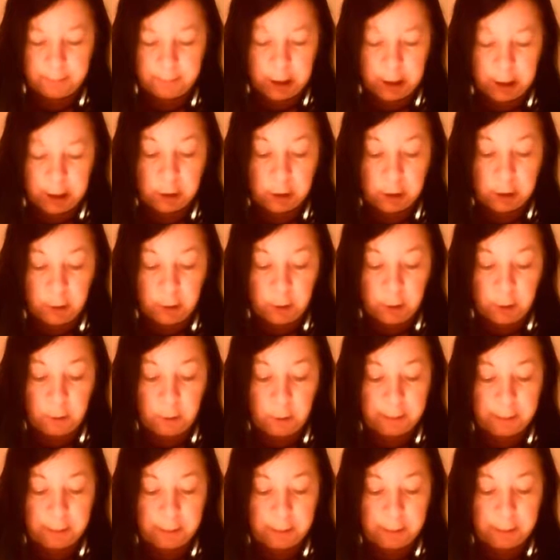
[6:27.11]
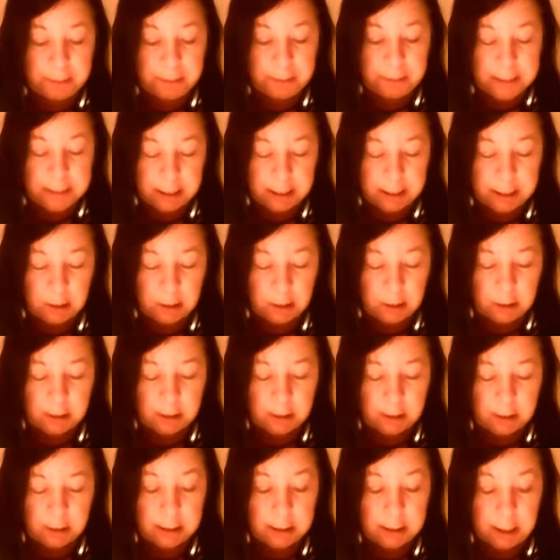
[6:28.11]
You know that by 10 o'clock in the
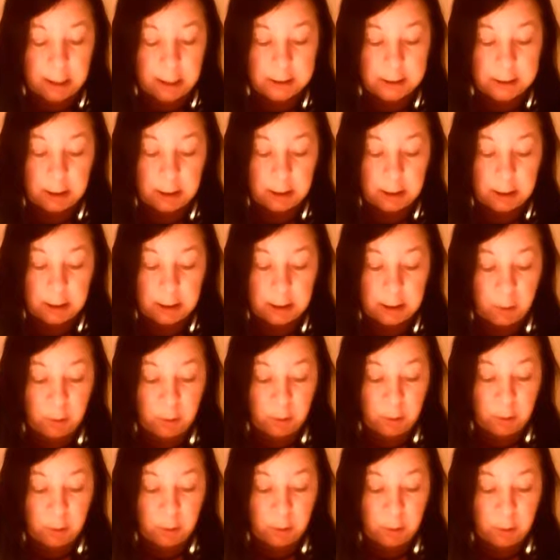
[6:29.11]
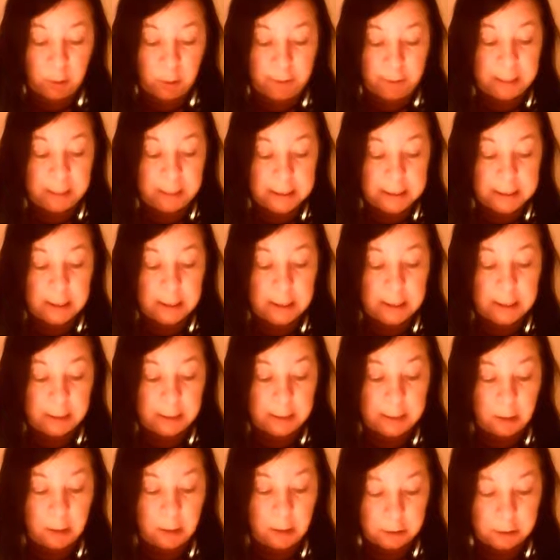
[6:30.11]
night you have to be inside the
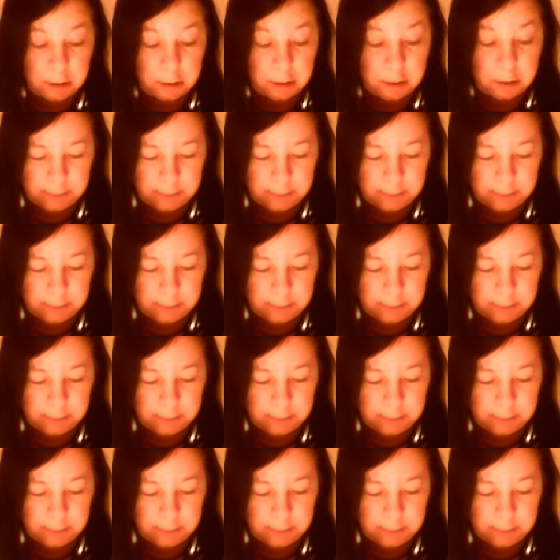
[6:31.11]
house.